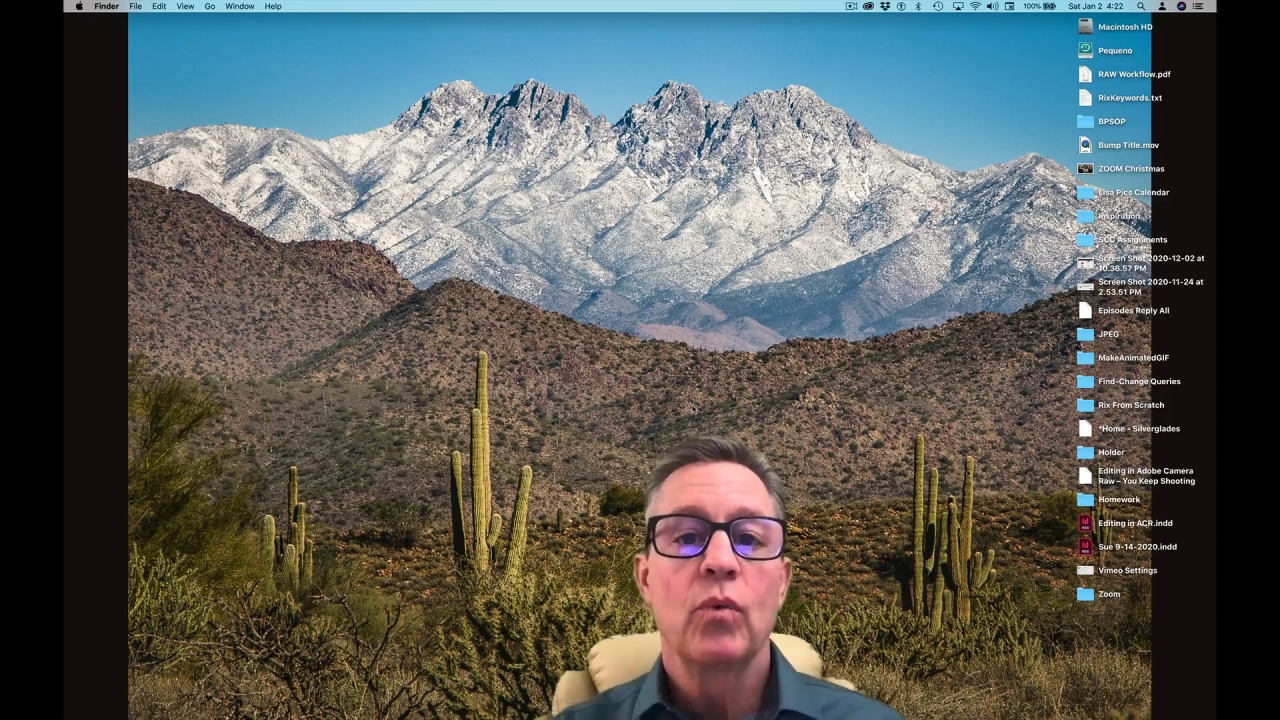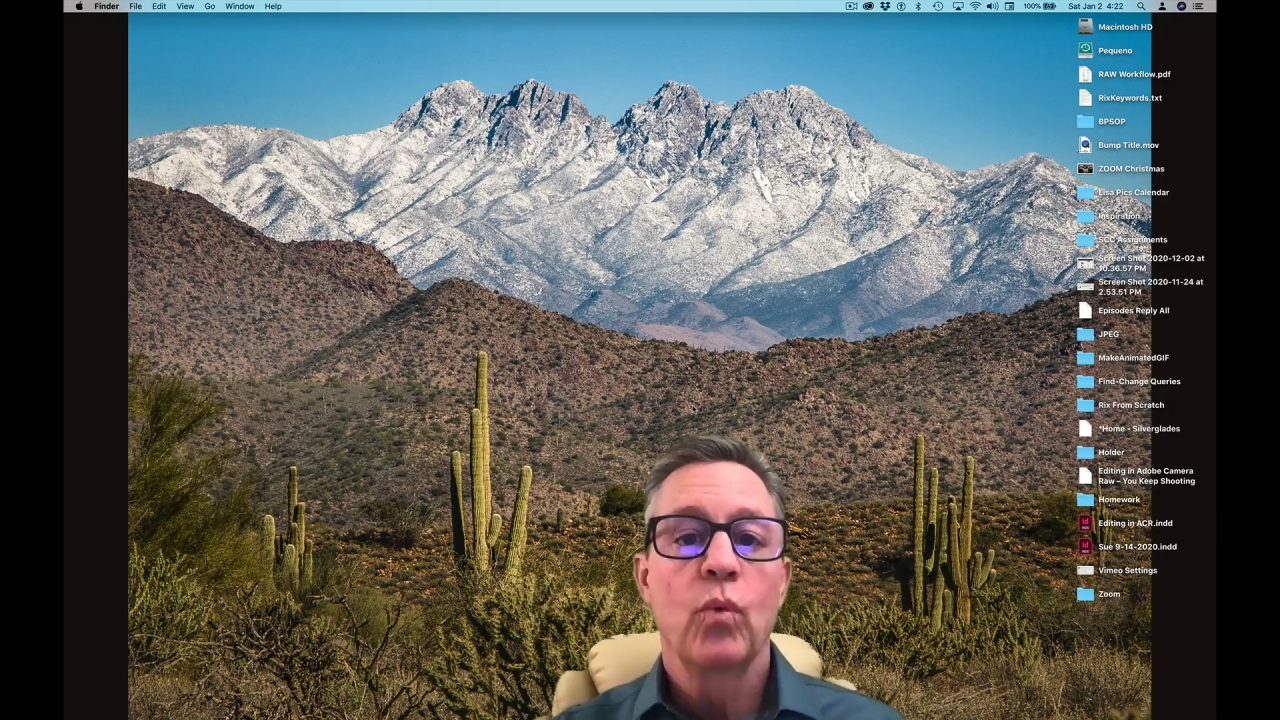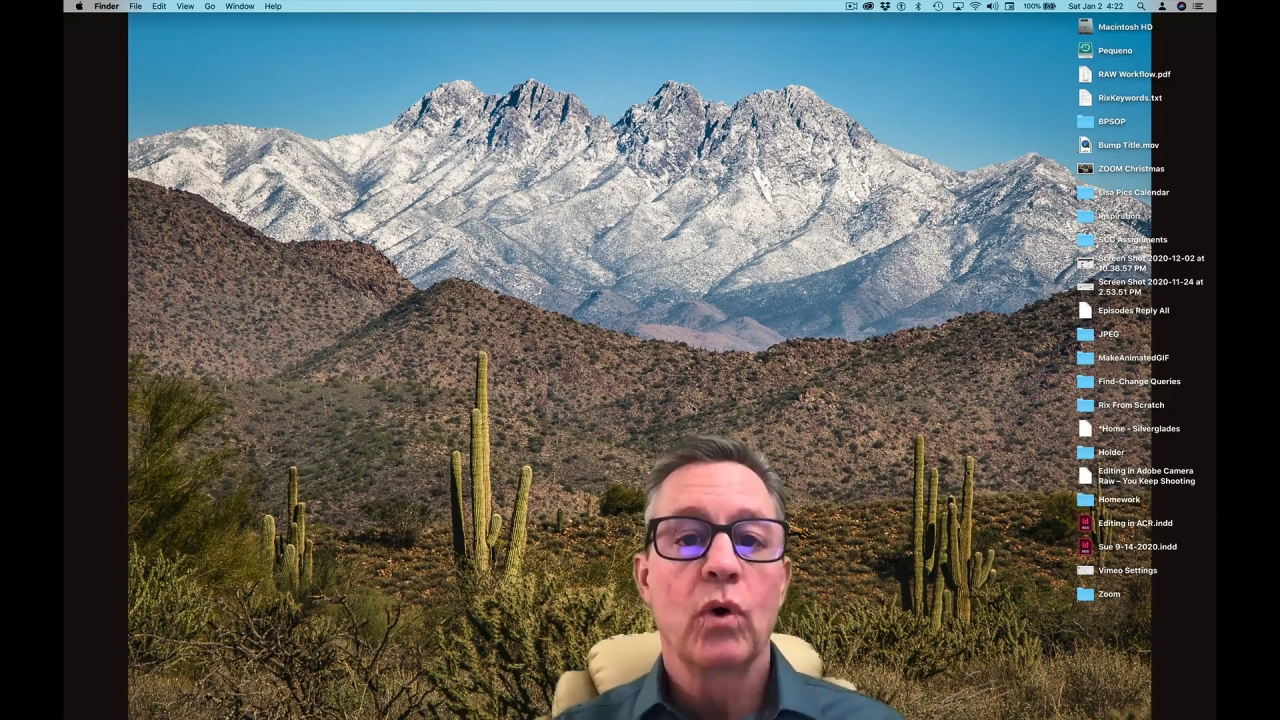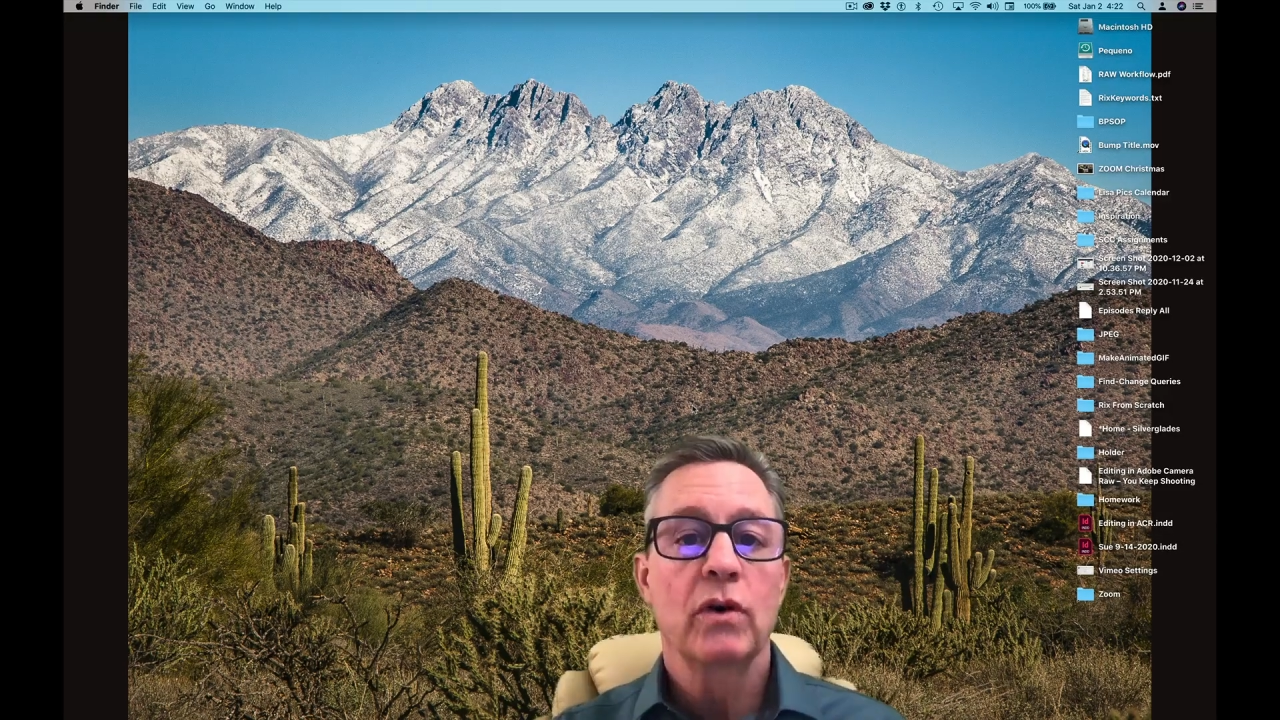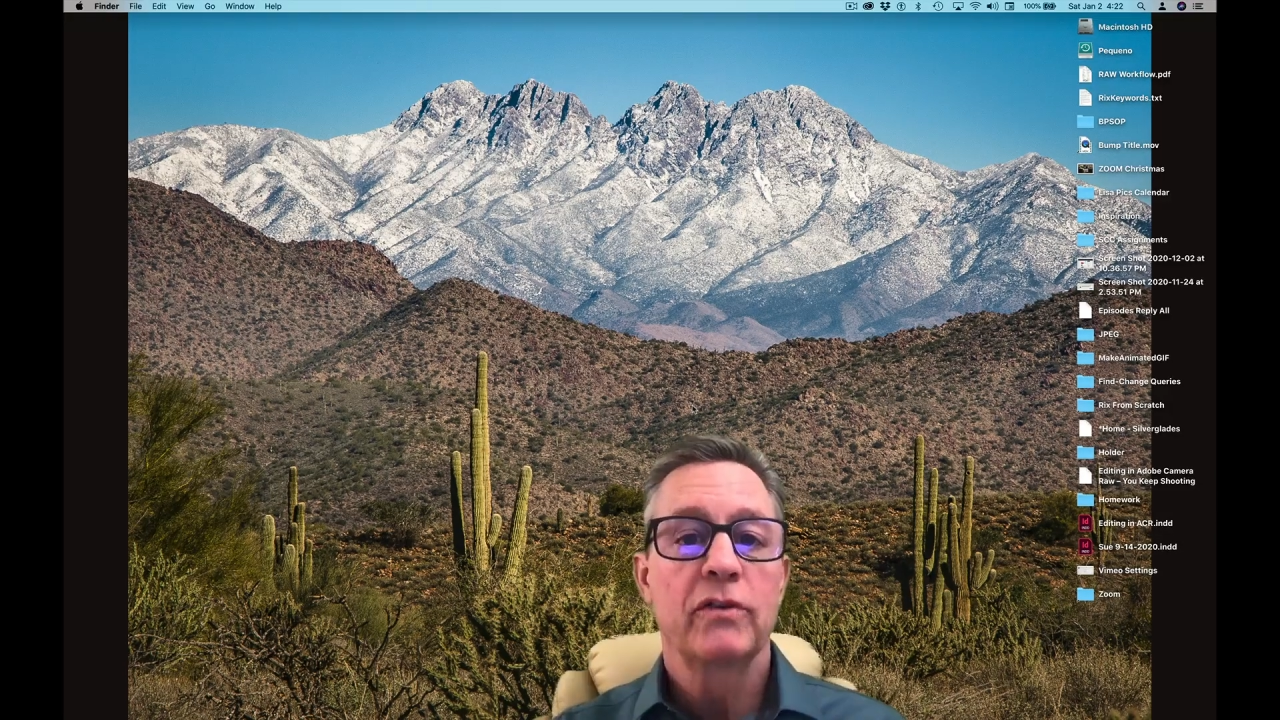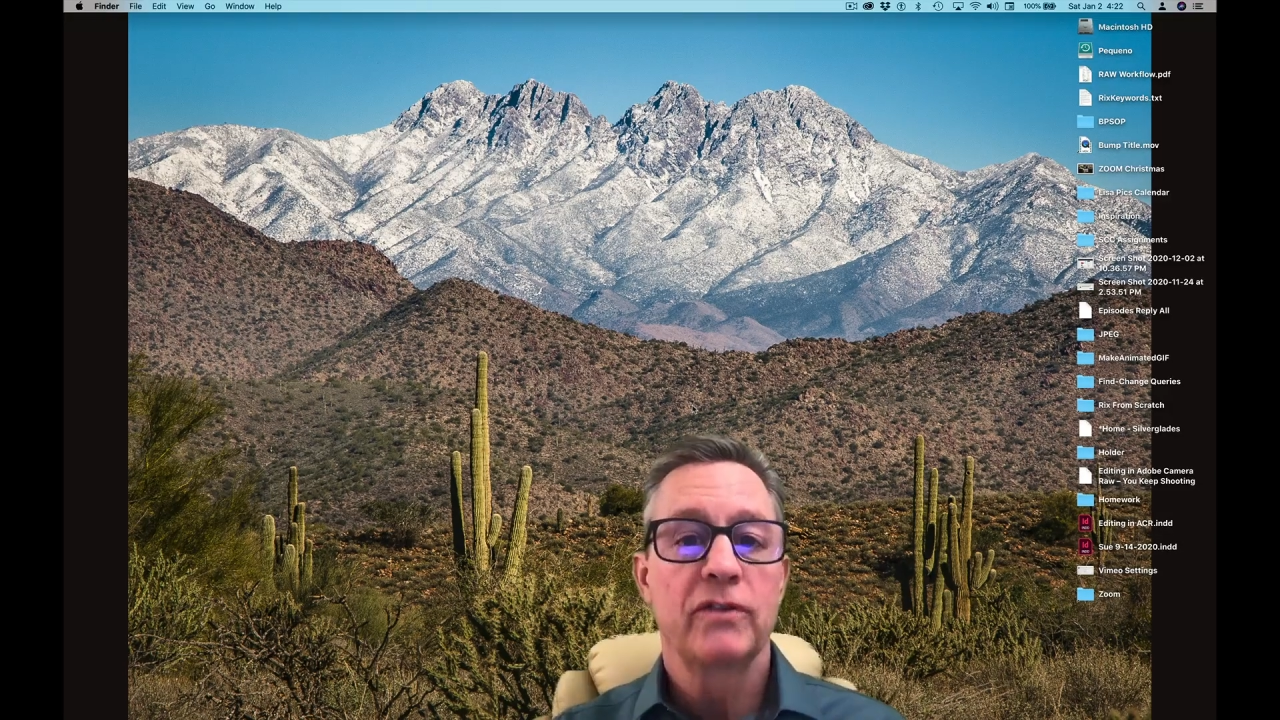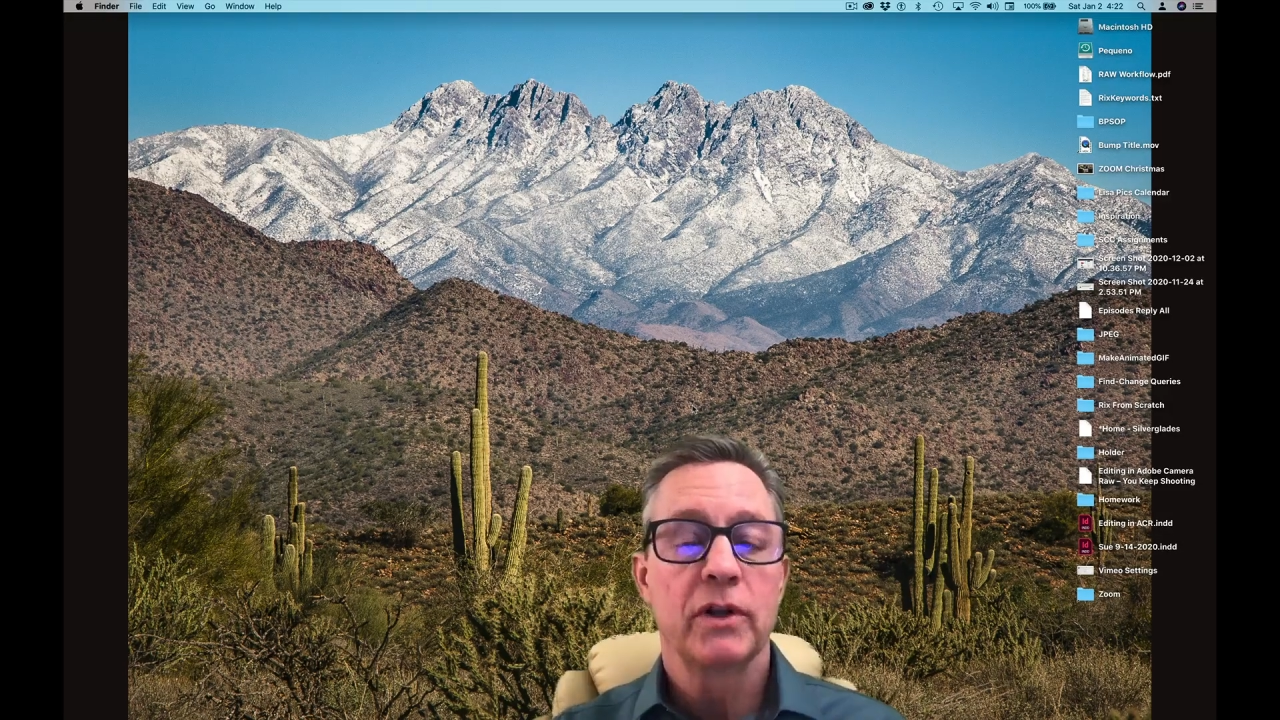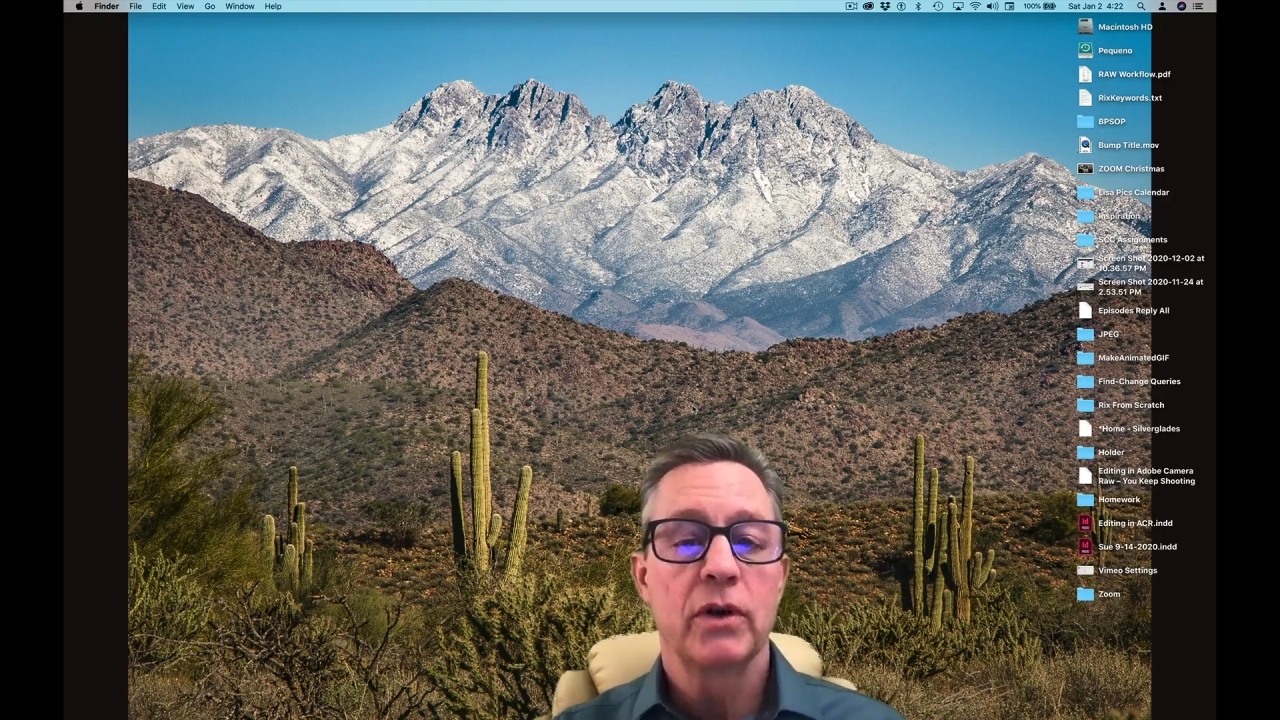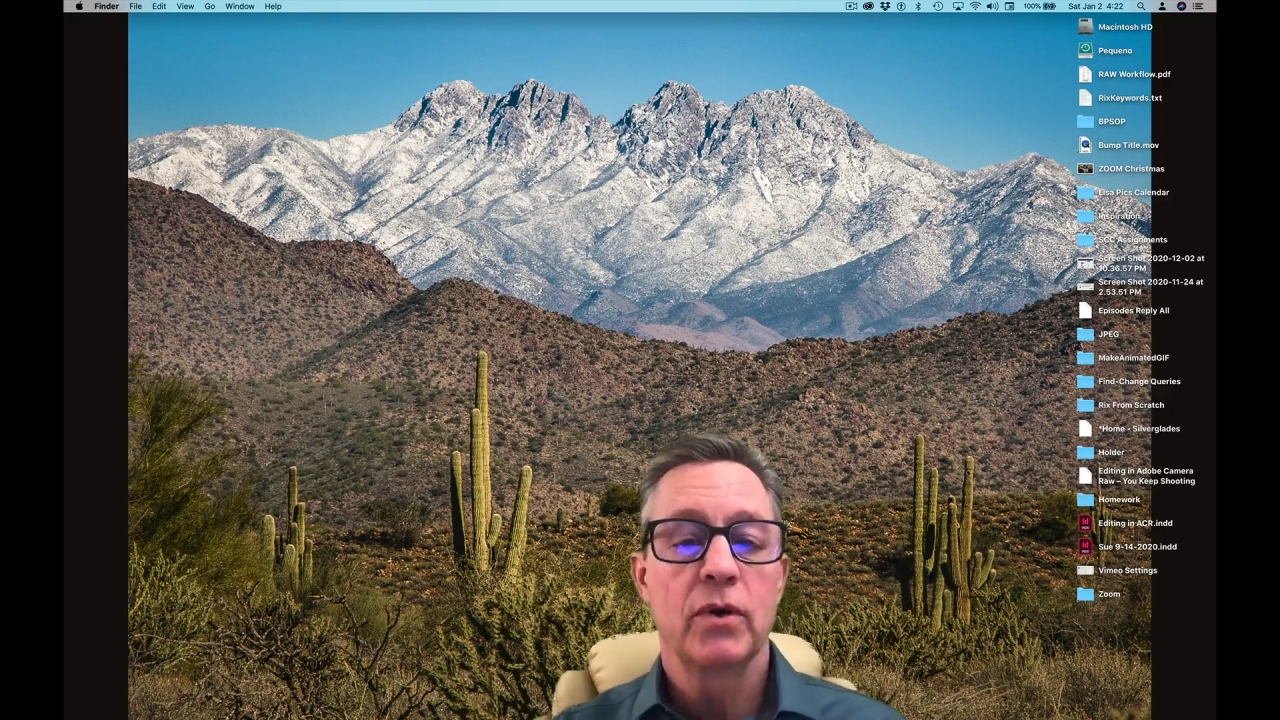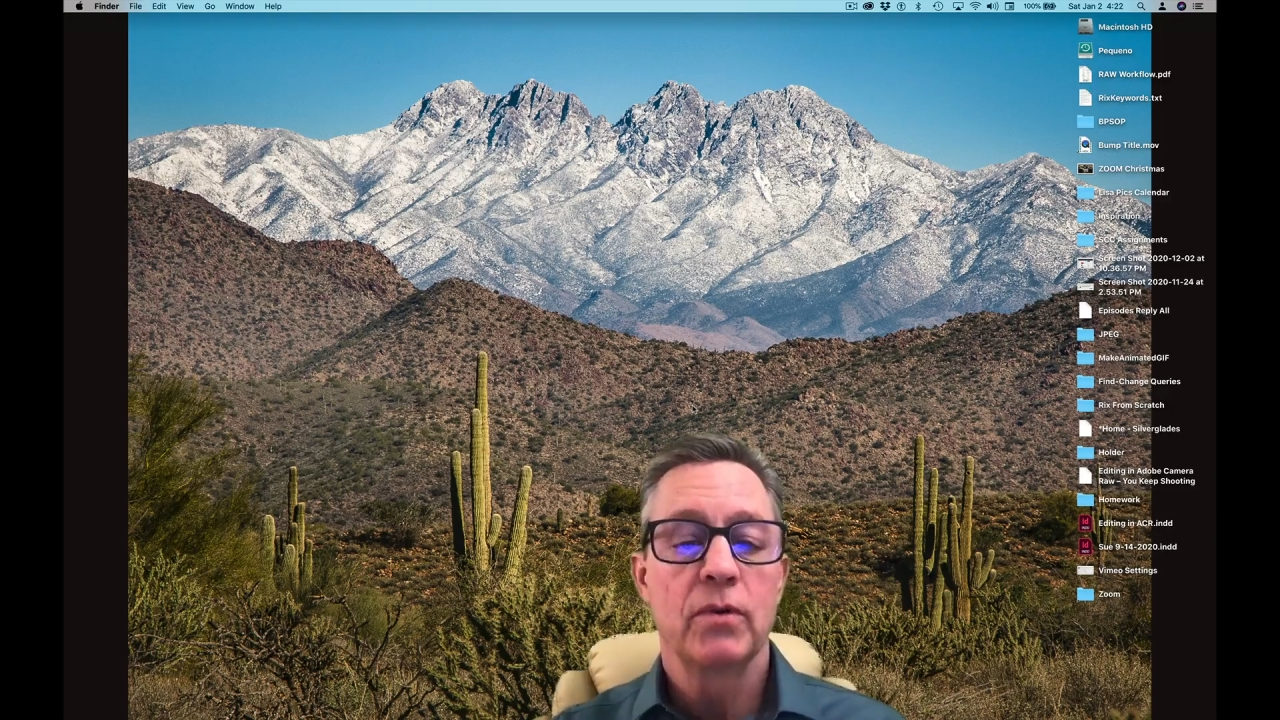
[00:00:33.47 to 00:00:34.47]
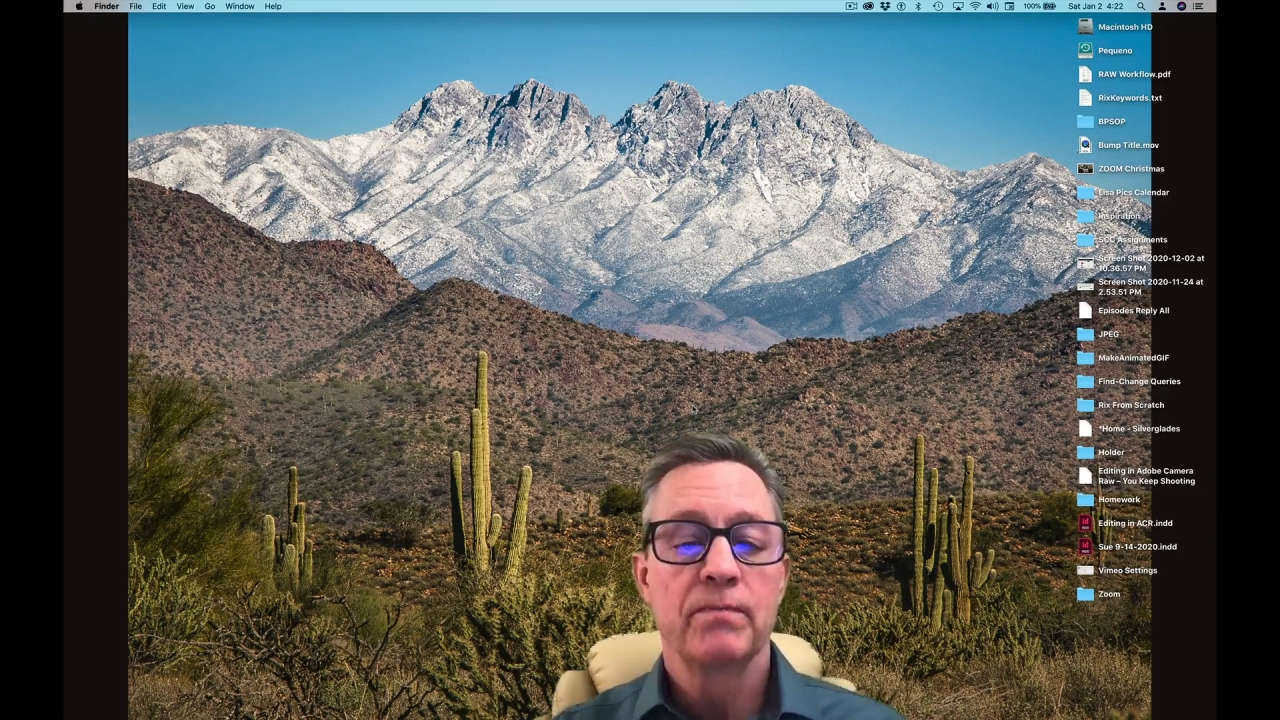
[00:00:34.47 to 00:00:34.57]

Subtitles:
workflow.